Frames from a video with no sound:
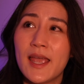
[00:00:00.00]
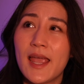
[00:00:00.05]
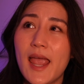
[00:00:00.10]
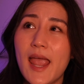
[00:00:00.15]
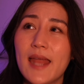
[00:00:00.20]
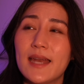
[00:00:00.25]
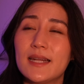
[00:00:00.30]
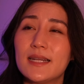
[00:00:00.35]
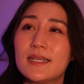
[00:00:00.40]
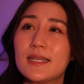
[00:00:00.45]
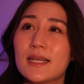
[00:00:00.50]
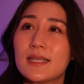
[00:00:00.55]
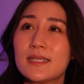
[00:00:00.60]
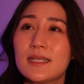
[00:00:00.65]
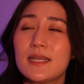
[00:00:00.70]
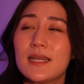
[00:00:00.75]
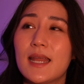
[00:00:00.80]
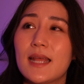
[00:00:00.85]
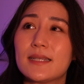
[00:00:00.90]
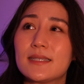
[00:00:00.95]
and it
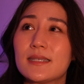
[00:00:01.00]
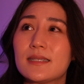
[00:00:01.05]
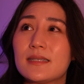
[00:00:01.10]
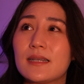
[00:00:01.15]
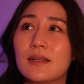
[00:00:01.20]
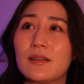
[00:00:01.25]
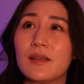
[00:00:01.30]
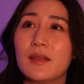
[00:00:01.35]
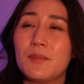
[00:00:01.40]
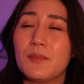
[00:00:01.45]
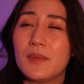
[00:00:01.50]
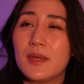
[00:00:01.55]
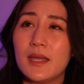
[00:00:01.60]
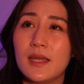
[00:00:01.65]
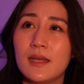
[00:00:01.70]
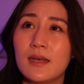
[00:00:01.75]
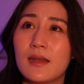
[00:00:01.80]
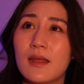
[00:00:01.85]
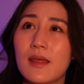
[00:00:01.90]
doesn't necessarily mean